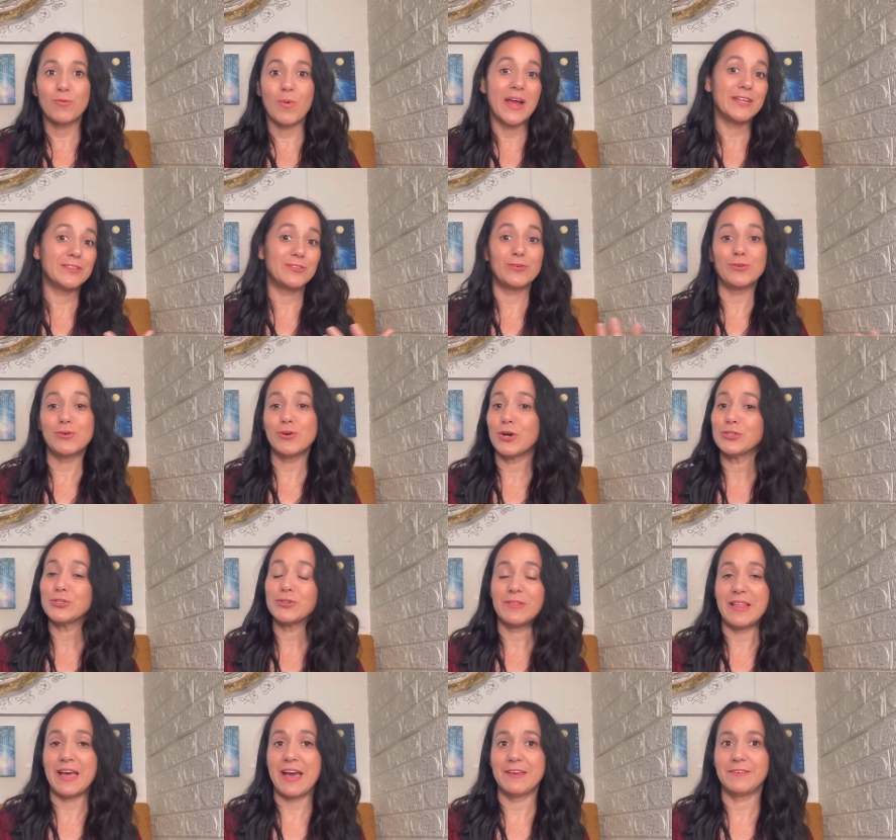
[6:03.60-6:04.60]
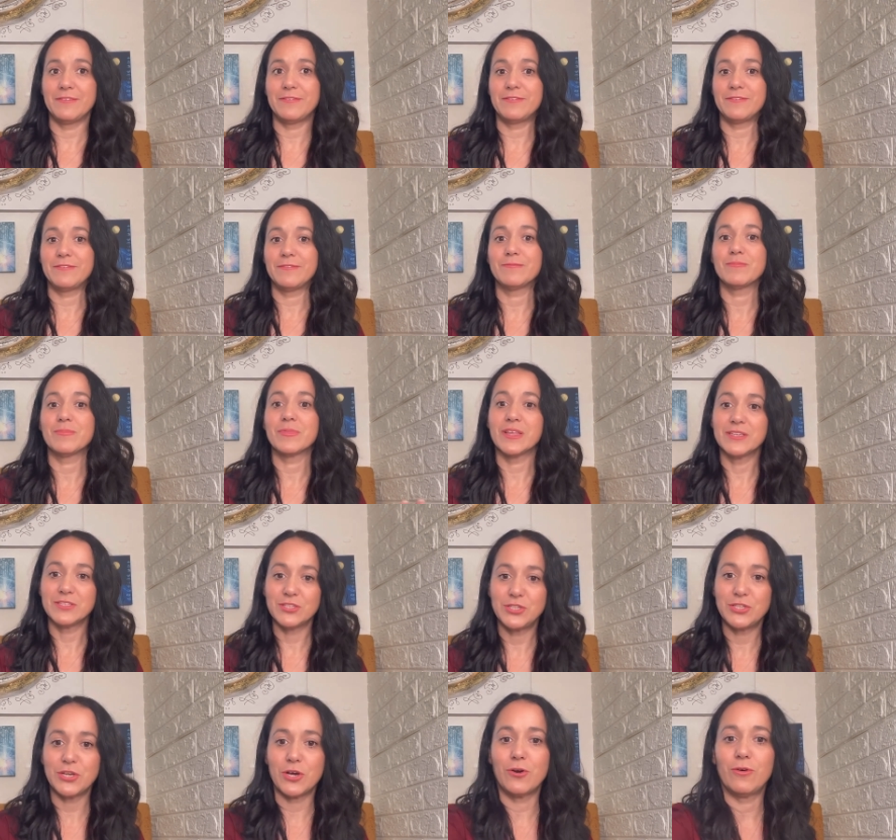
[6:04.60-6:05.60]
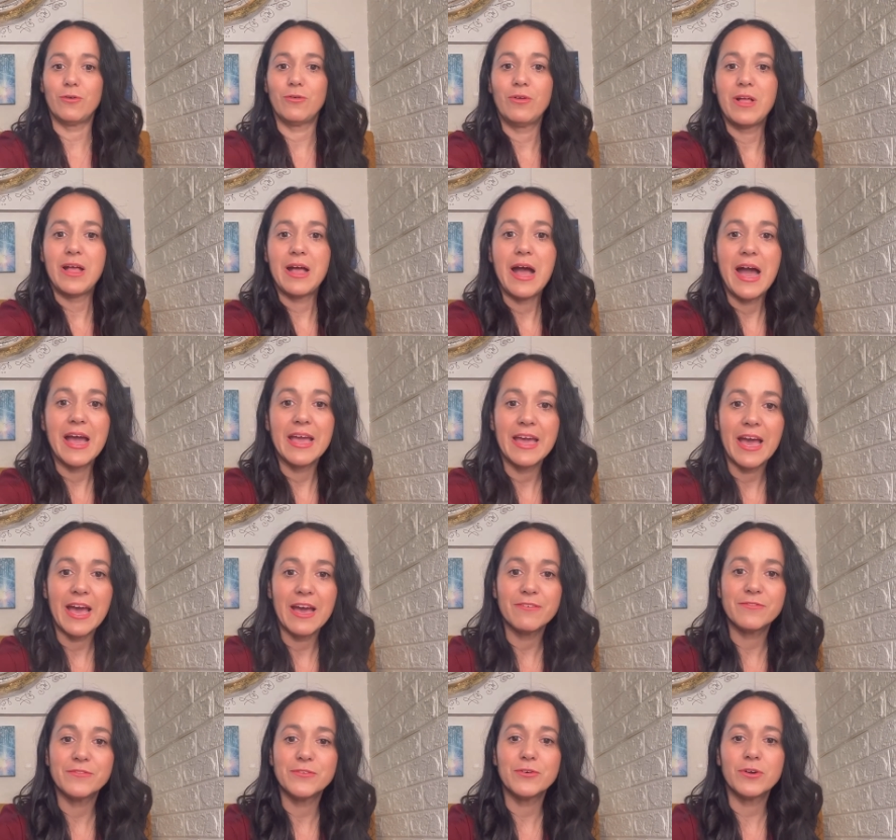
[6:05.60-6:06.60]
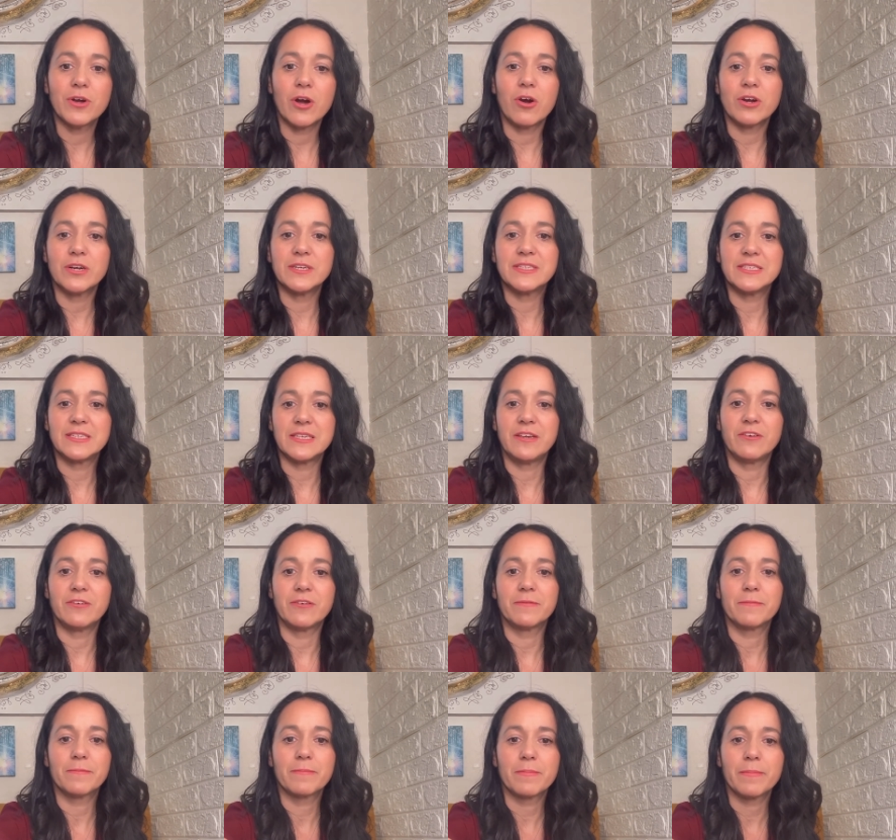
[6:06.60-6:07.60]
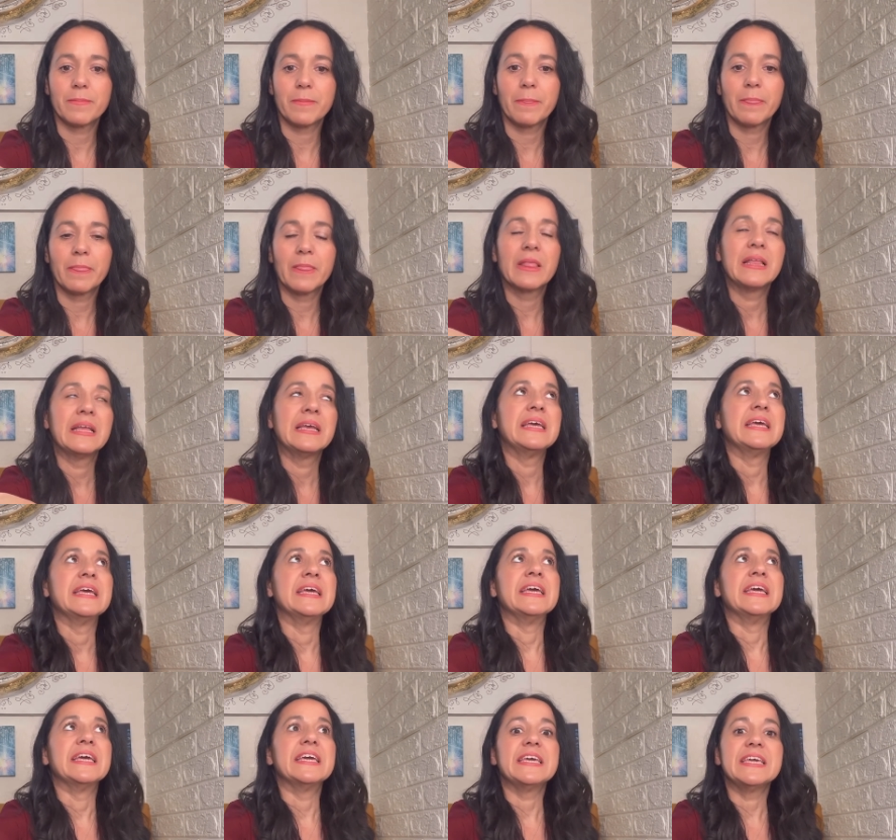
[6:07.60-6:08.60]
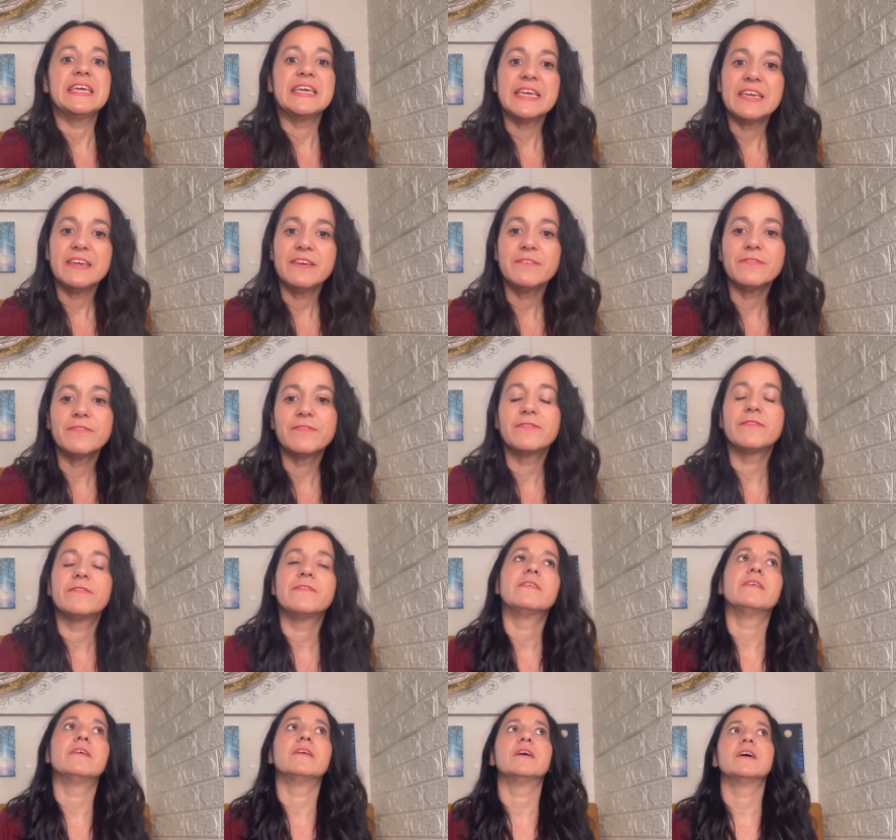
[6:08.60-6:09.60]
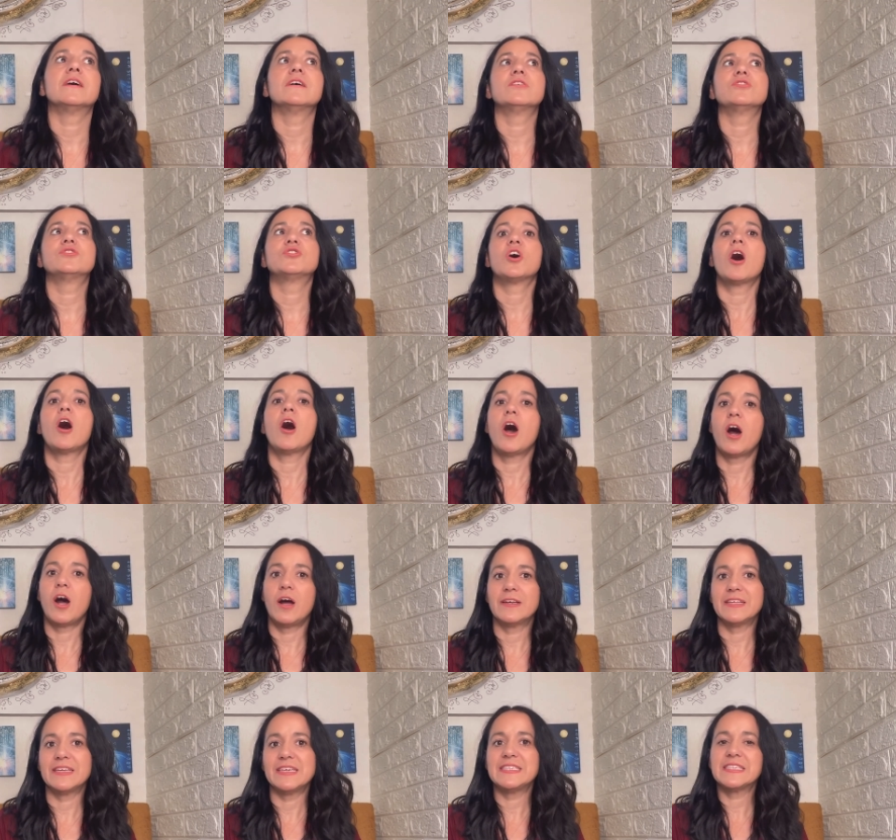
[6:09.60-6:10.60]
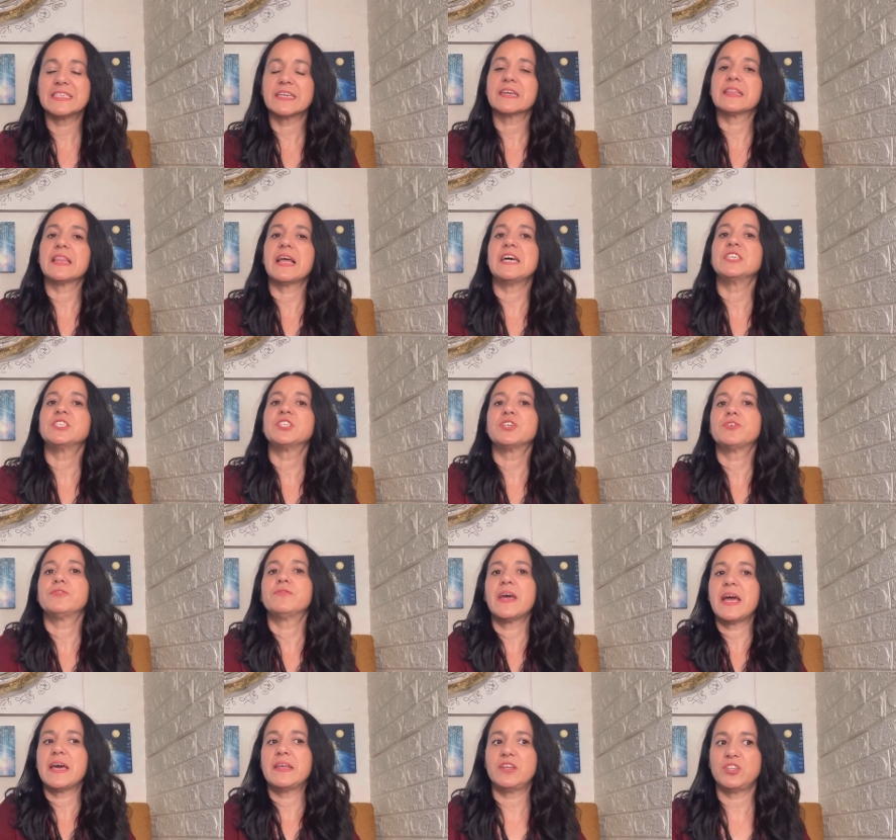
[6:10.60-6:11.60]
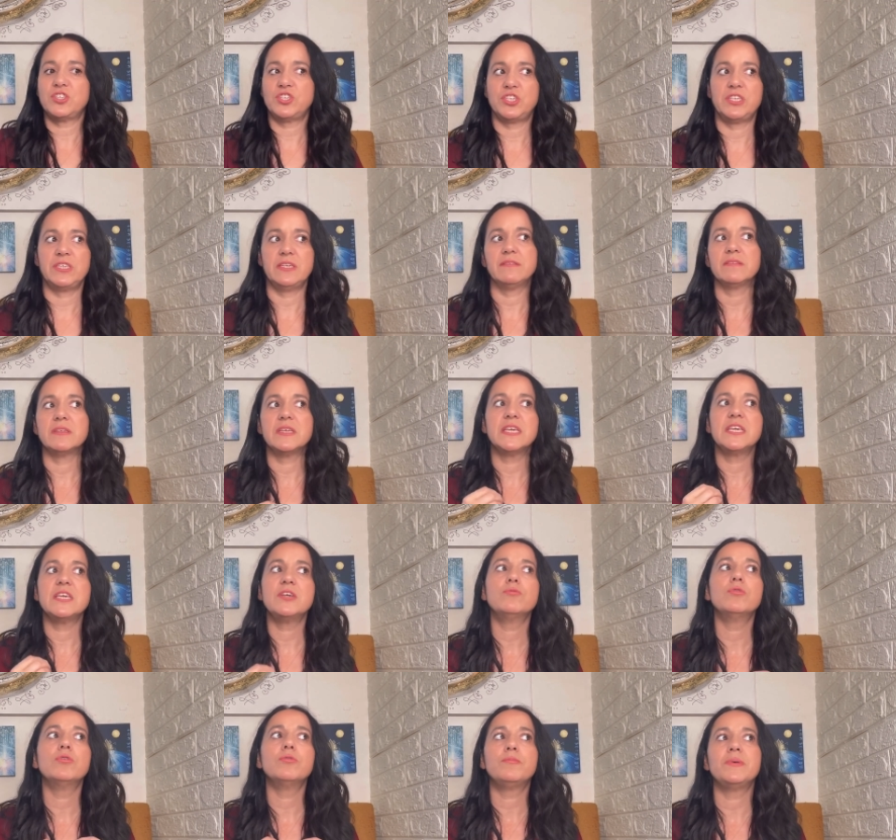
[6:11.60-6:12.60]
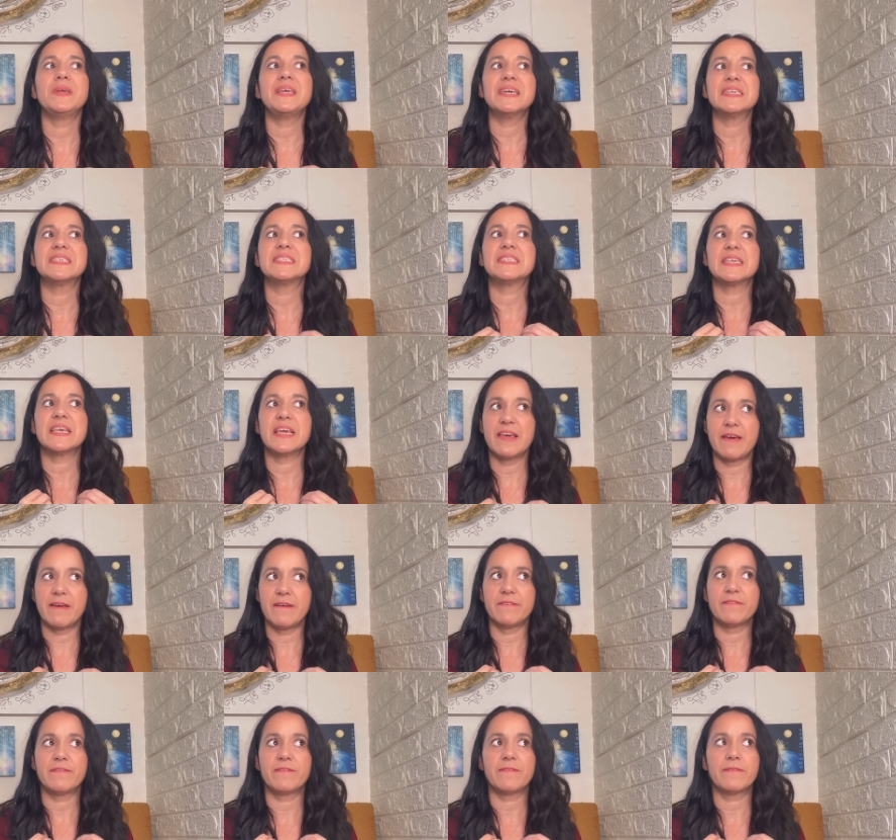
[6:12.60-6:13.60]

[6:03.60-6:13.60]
way to go to life so i have few cards here if a thought is a cluster of energy it will be as if